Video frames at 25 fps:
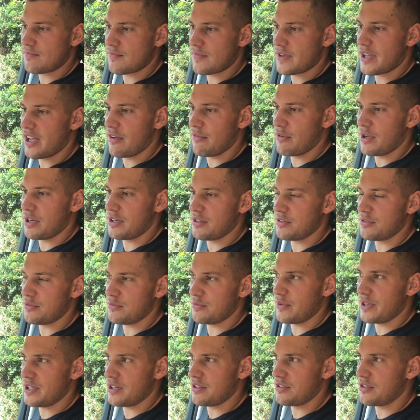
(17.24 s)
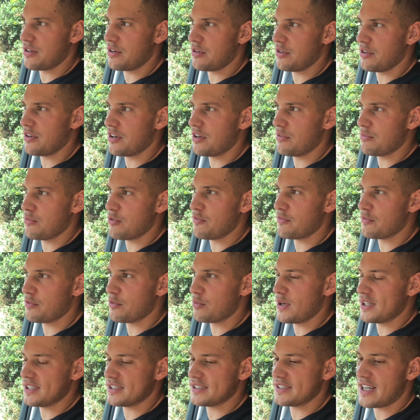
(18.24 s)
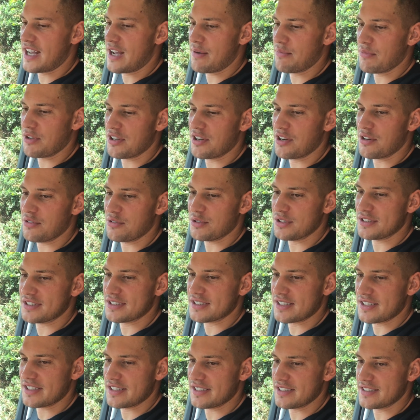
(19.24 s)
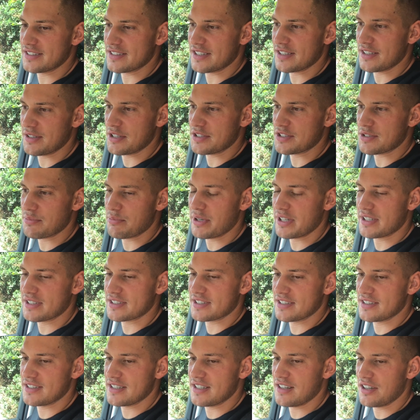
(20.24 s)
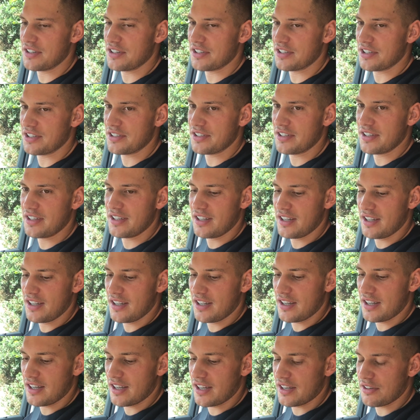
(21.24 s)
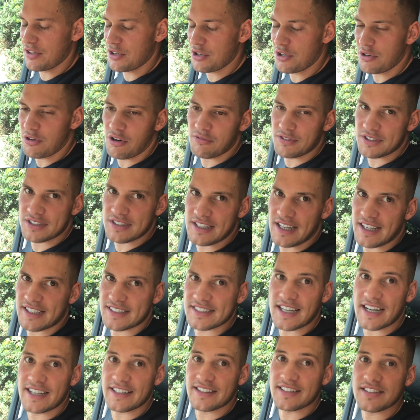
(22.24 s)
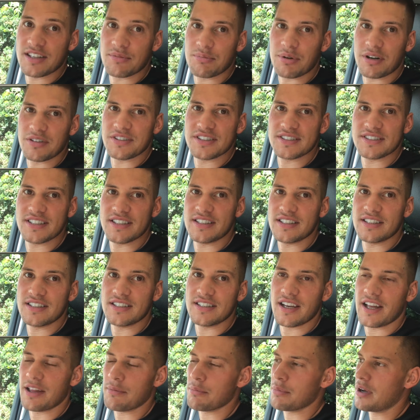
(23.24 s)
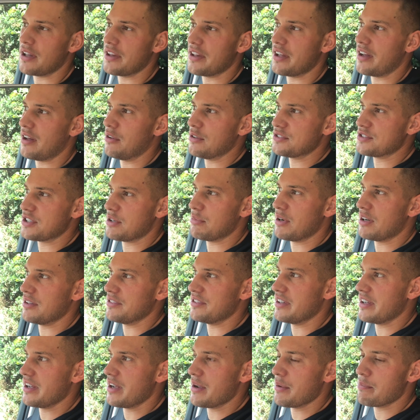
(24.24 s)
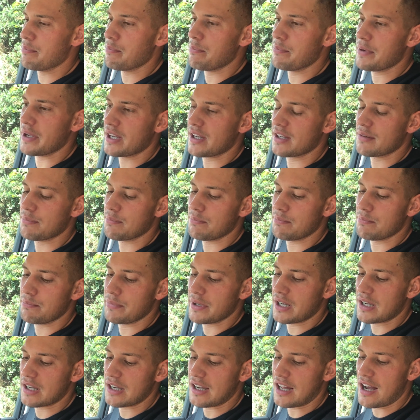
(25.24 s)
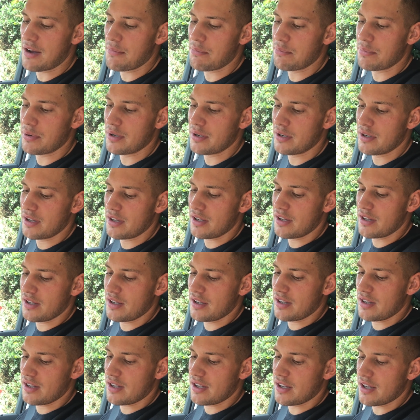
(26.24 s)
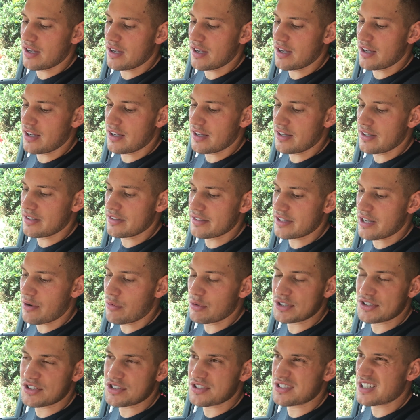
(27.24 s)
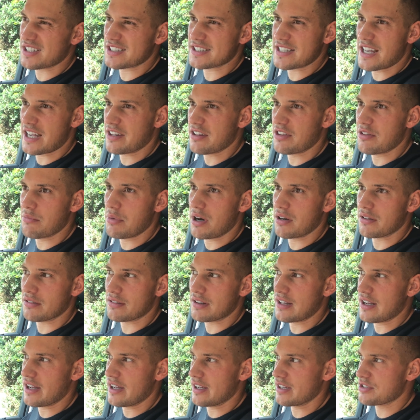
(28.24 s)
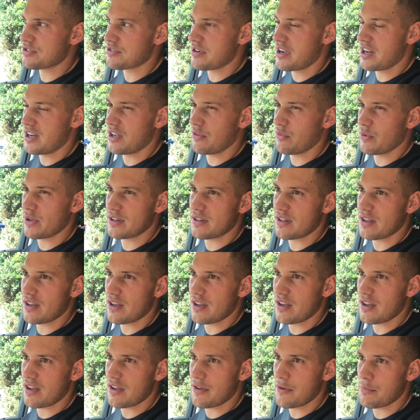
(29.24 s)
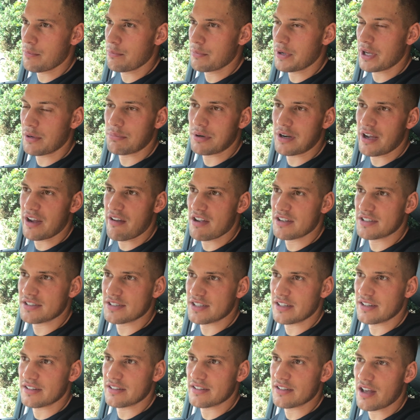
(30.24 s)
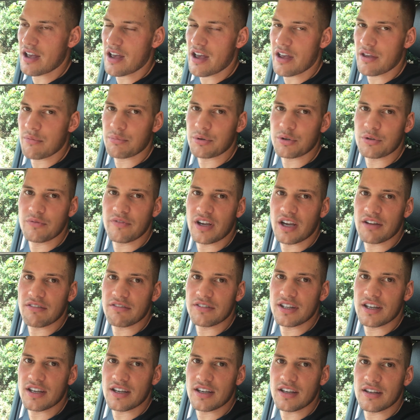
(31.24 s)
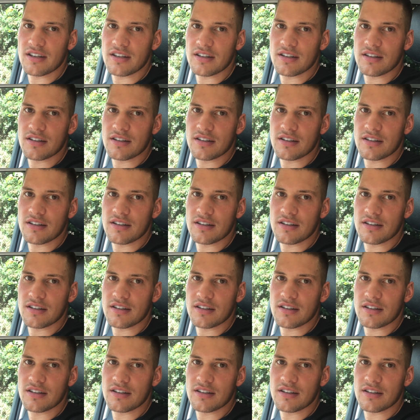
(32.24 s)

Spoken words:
When you know you're gonna move to West Ham, you know it's a big city, London, and you're obviously excited about the city, but also about the big club. And I was just excited about like training with big players and improving every day.